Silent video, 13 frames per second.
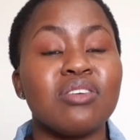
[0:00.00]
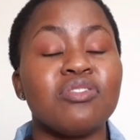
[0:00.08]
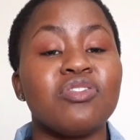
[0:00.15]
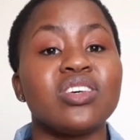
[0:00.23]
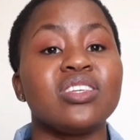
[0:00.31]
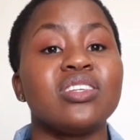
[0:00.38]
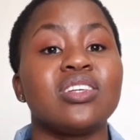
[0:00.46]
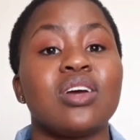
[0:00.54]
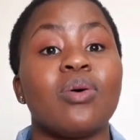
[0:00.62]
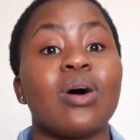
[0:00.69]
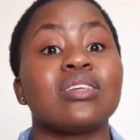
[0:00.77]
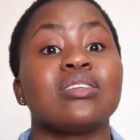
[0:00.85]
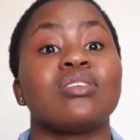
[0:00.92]
First year
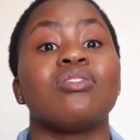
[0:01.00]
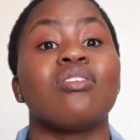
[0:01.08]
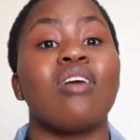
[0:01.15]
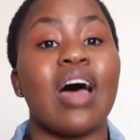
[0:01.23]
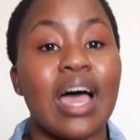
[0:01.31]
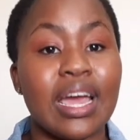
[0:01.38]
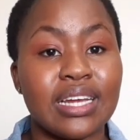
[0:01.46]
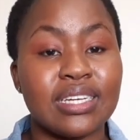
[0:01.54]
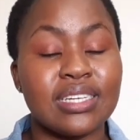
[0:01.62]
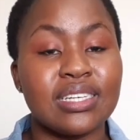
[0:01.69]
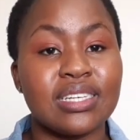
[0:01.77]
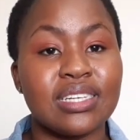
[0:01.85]
was a ride.